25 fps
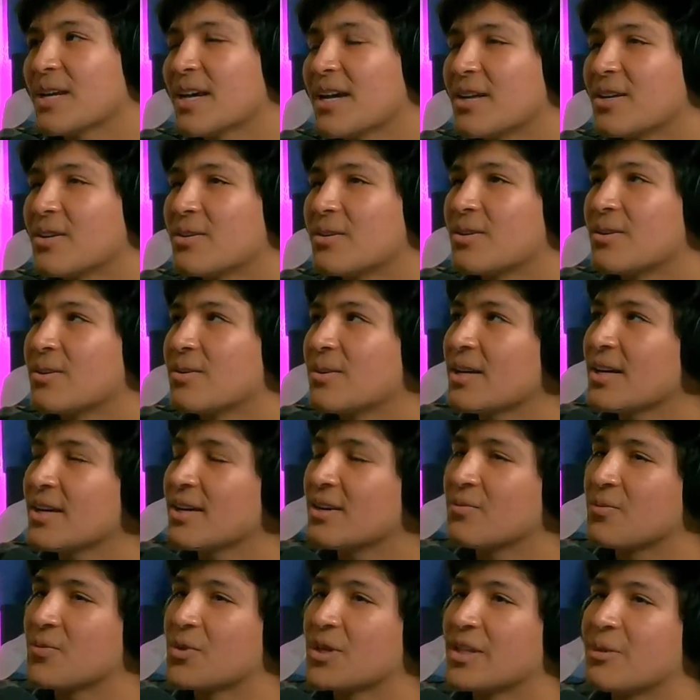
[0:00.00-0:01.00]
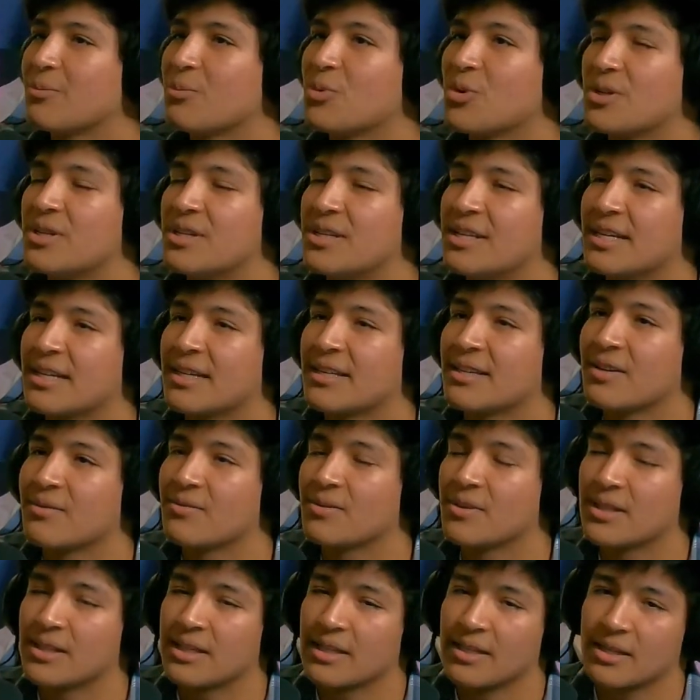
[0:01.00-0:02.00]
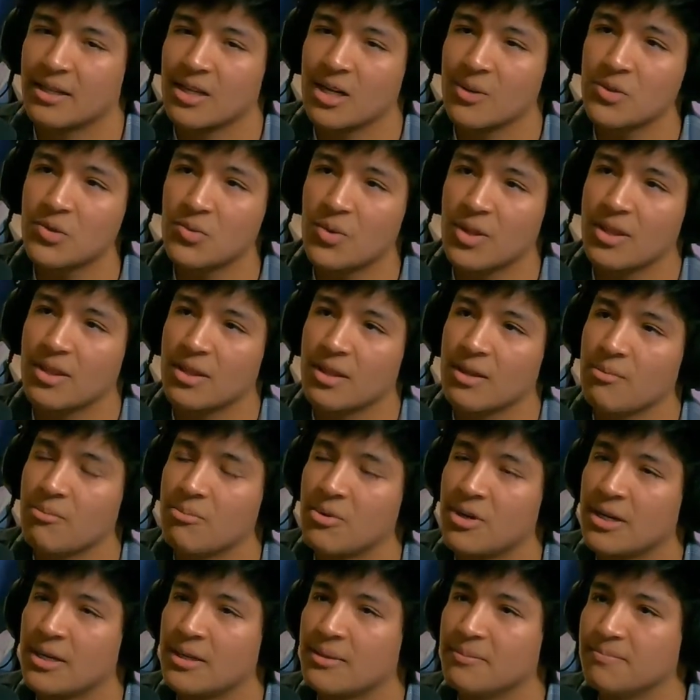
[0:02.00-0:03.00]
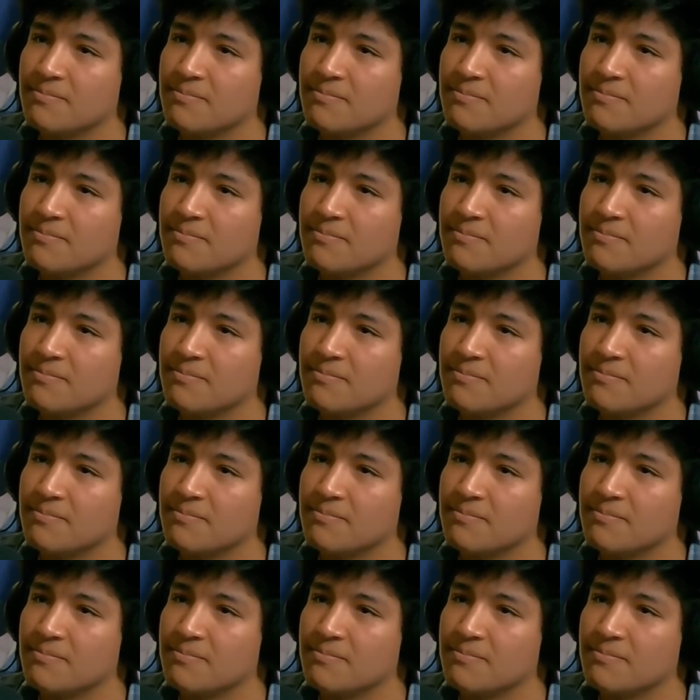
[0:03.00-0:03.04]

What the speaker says: you can't really predict everything that comes with it, but